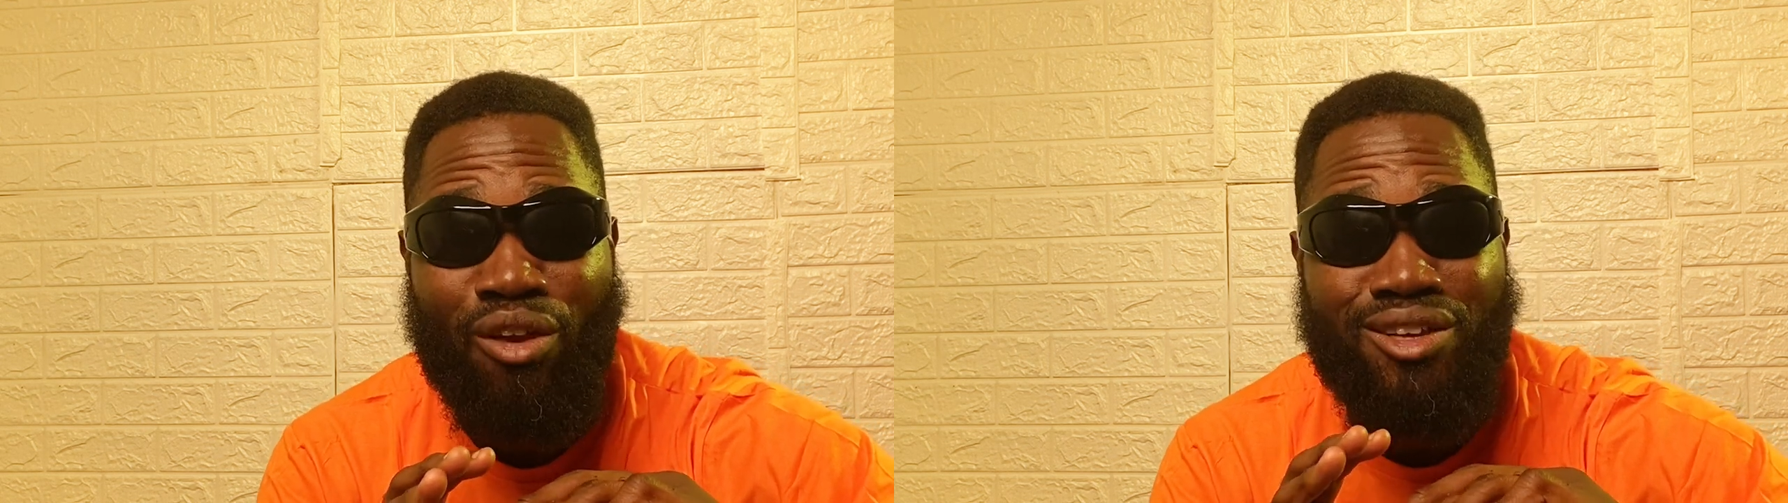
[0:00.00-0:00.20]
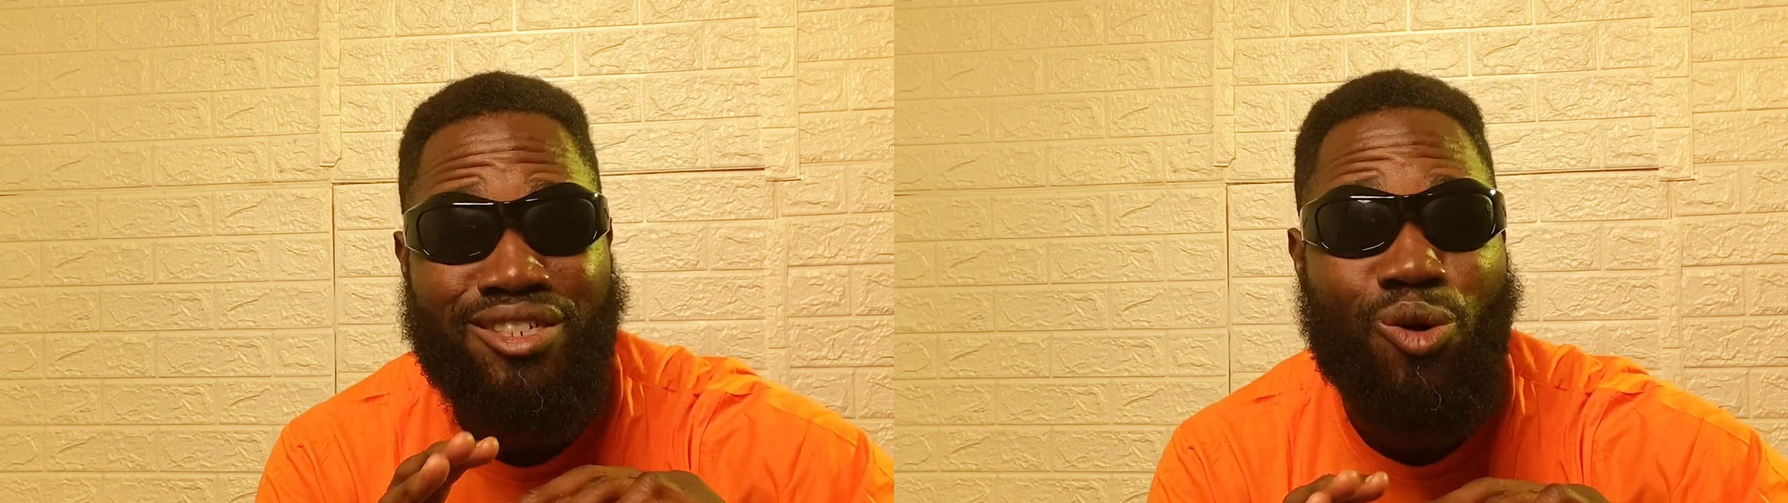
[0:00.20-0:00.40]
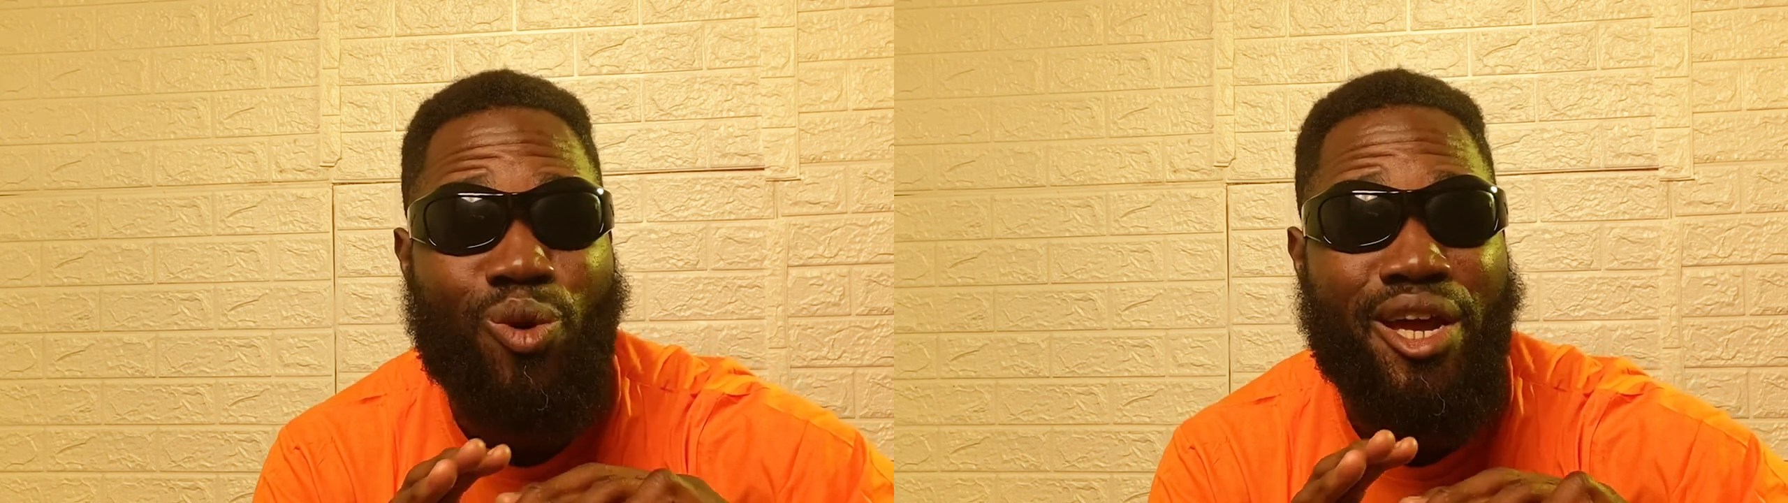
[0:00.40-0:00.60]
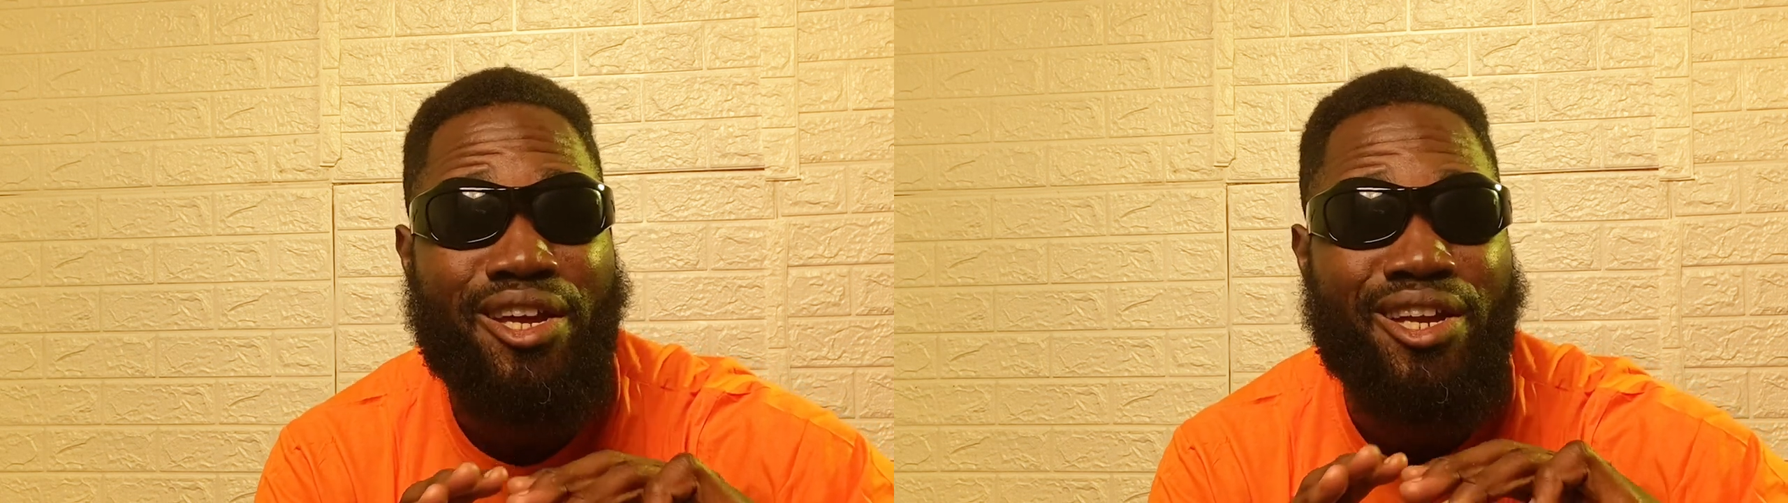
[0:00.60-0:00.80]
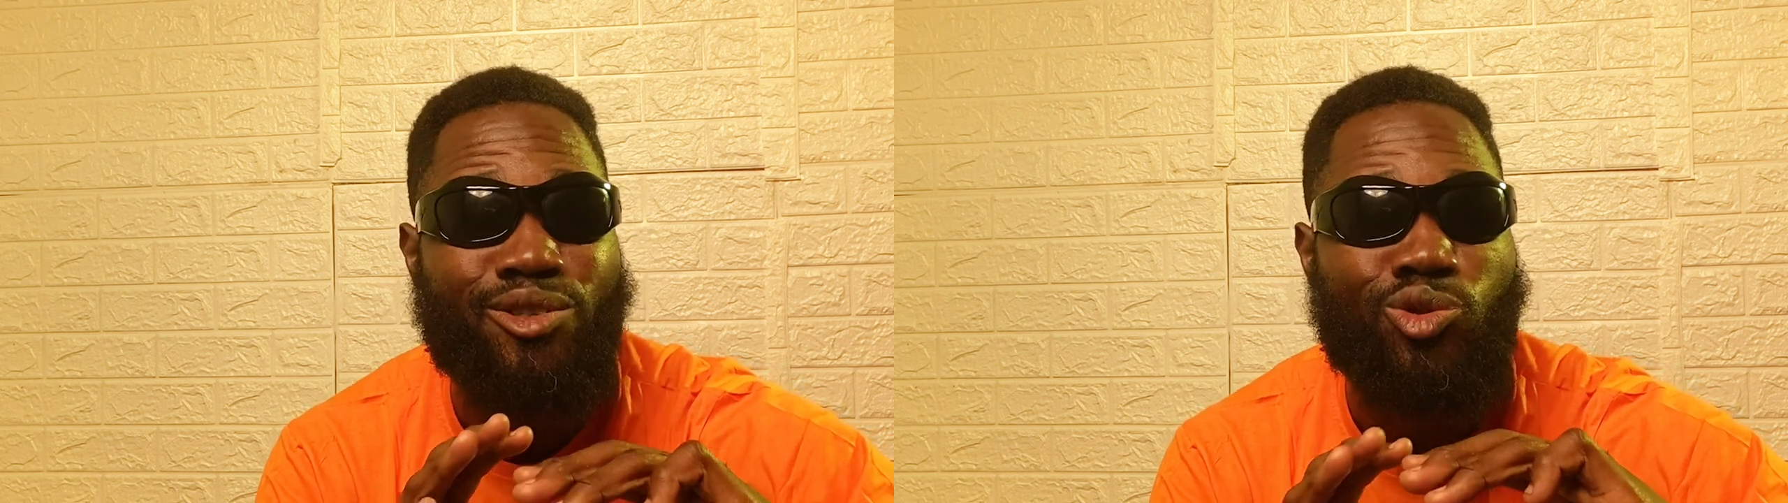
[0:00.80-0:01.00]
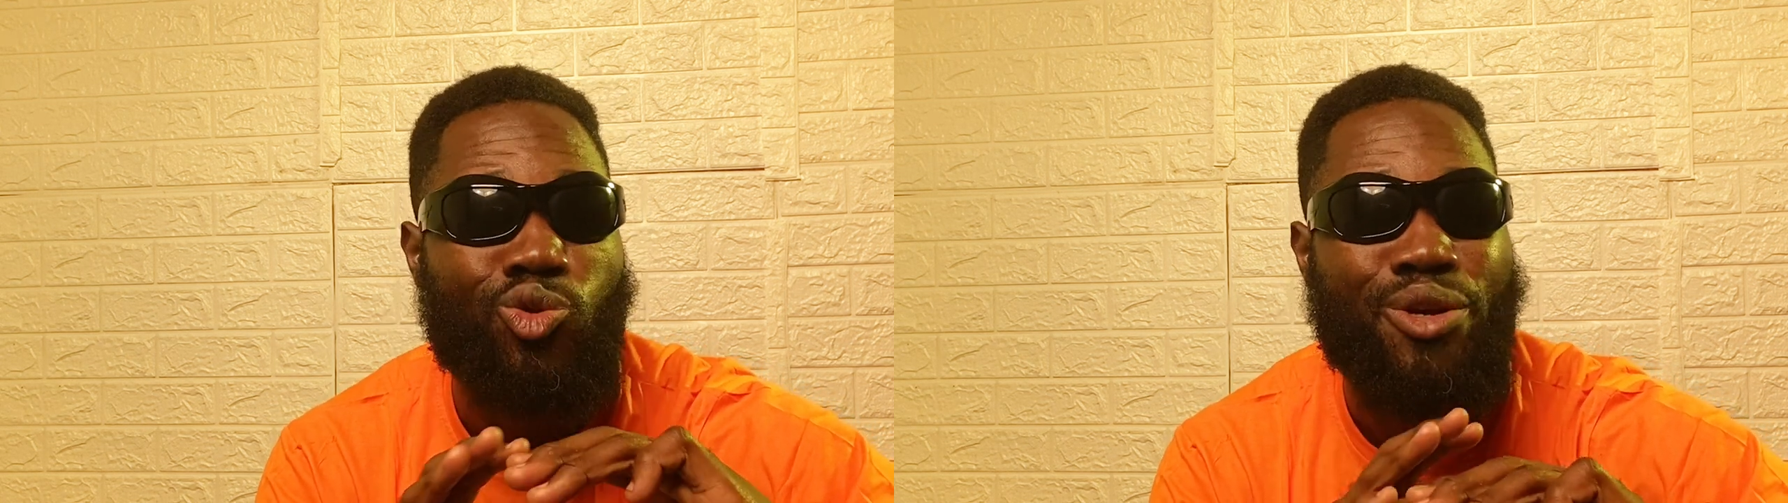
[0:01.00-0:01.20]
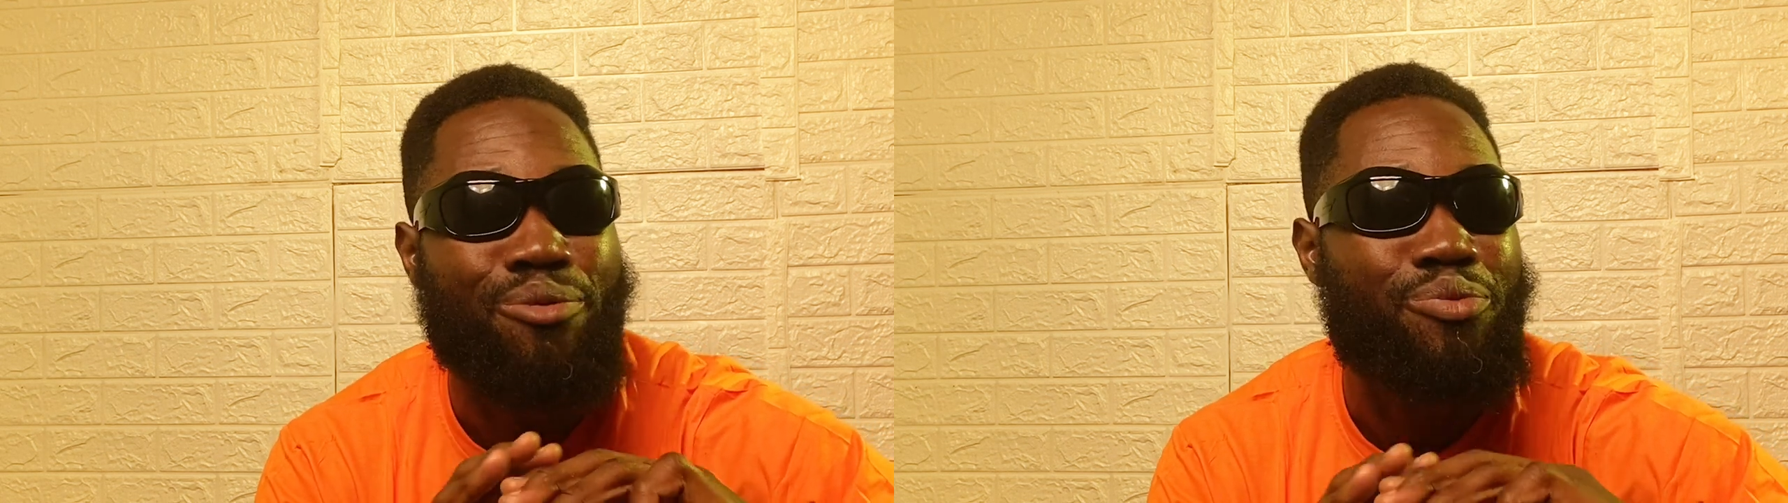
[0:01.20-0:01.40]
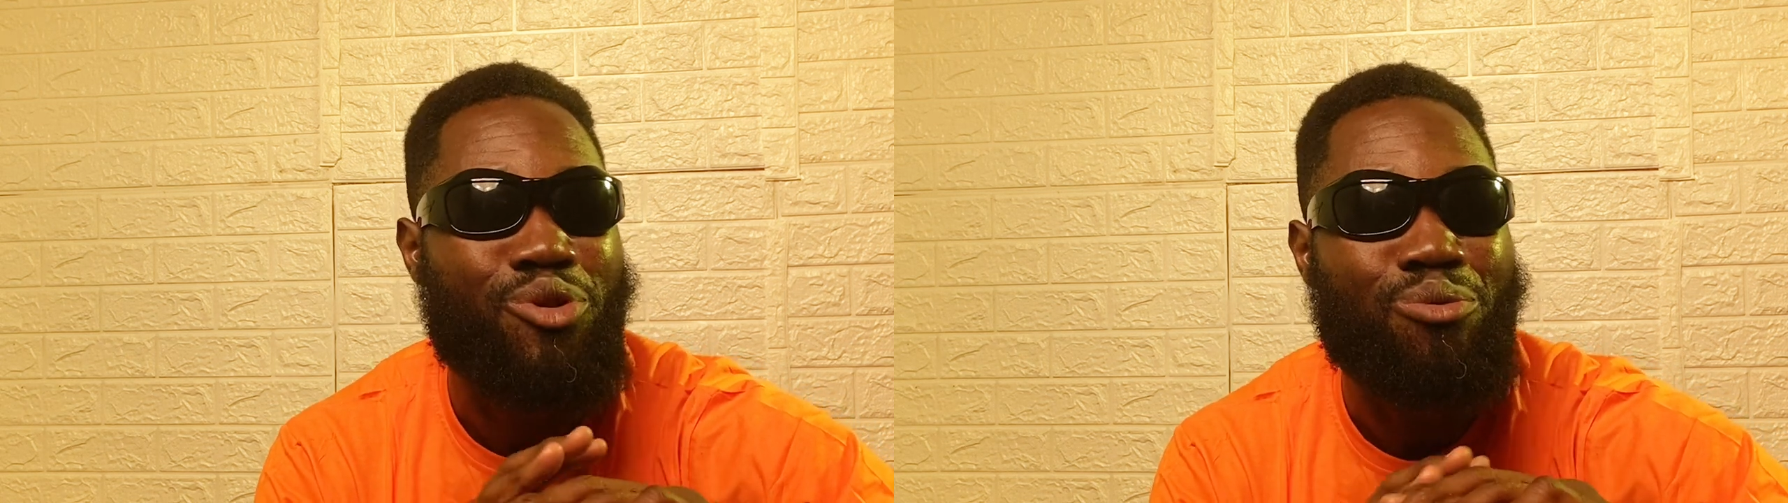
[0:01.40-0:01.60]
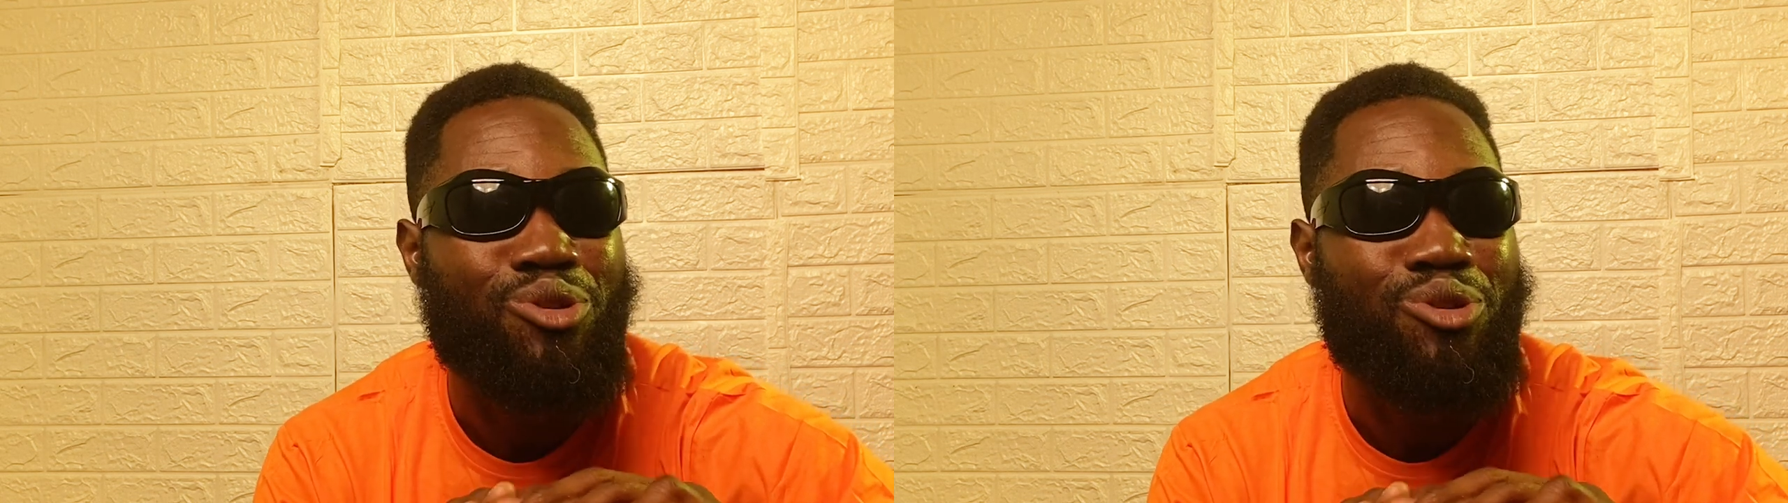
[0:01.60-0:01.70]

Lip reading: the way he did do in promo